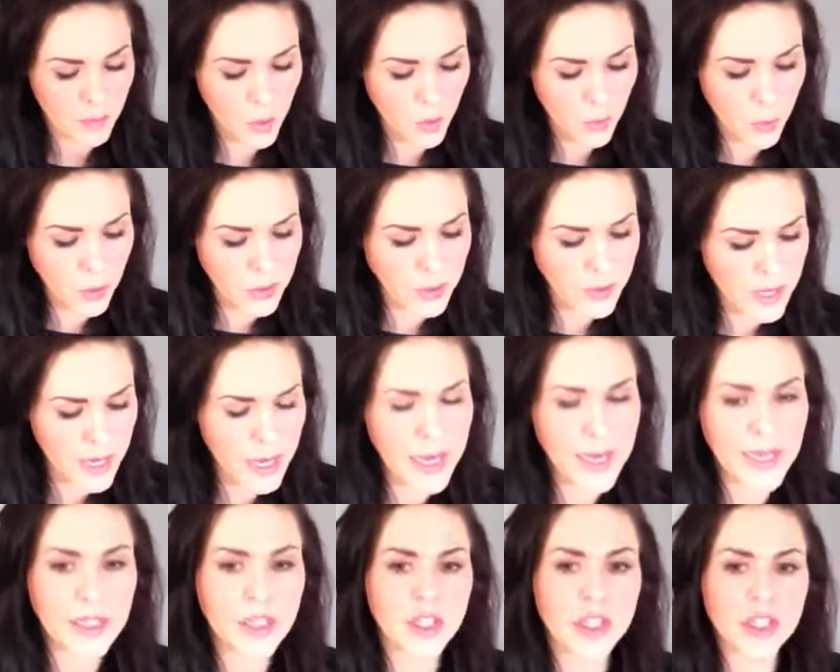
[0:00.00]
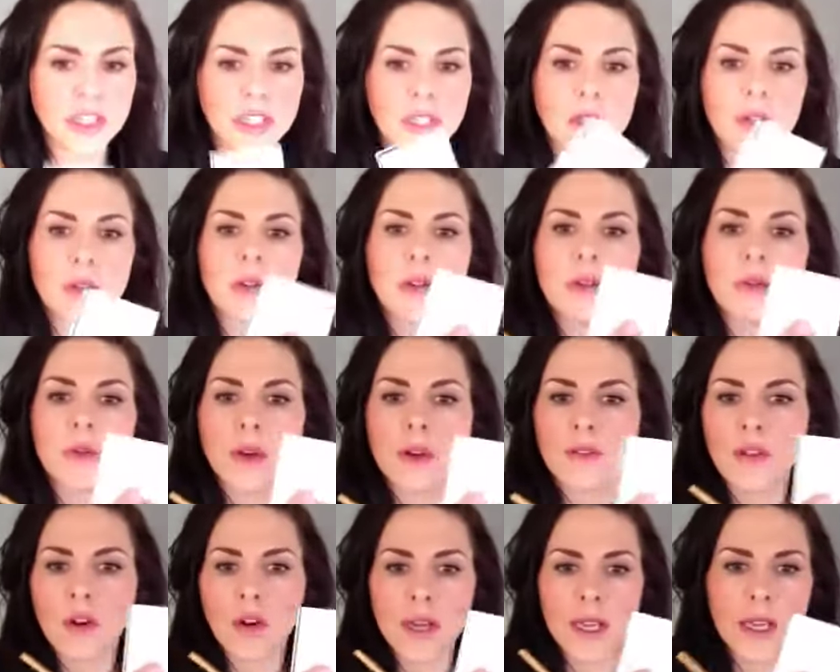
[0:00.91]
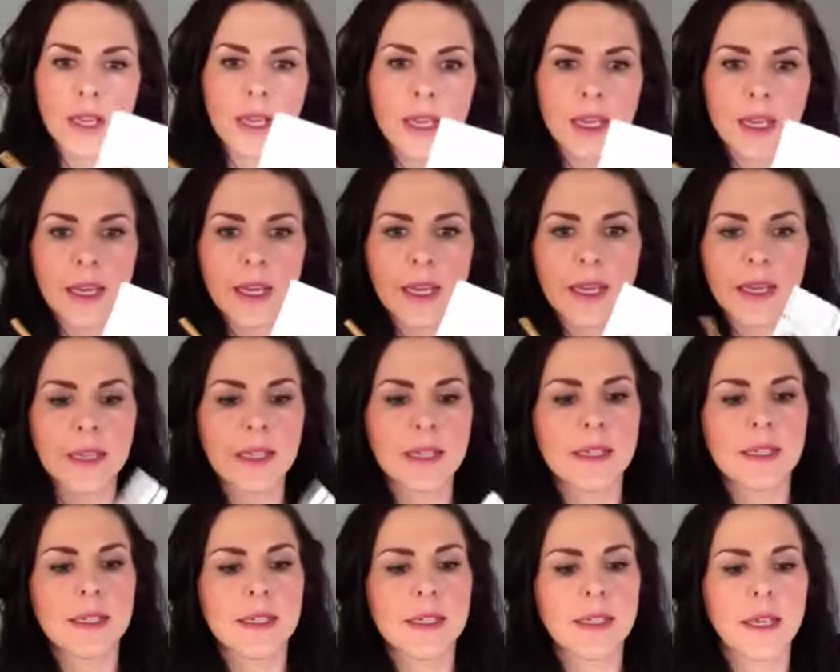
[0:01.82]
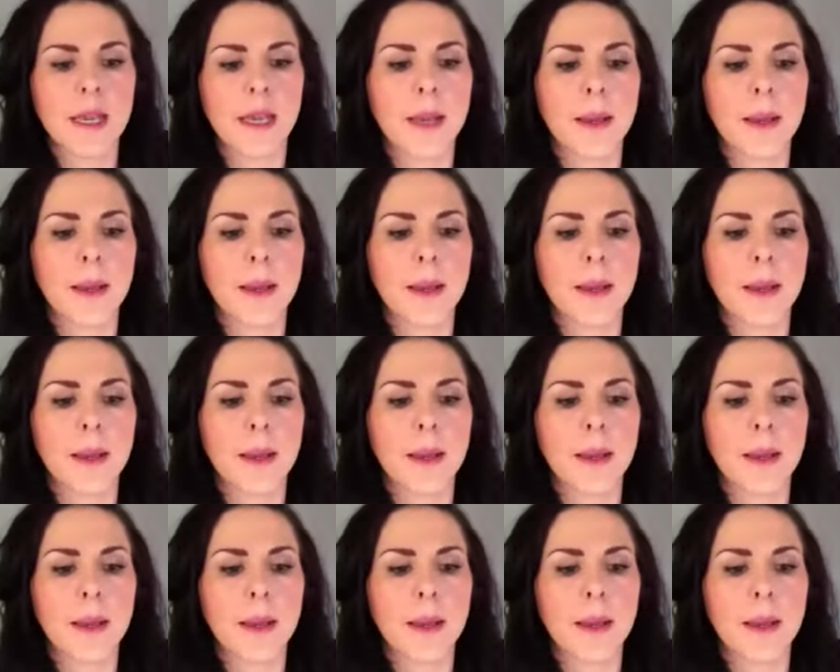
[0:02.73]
what you can do, what I've got here is,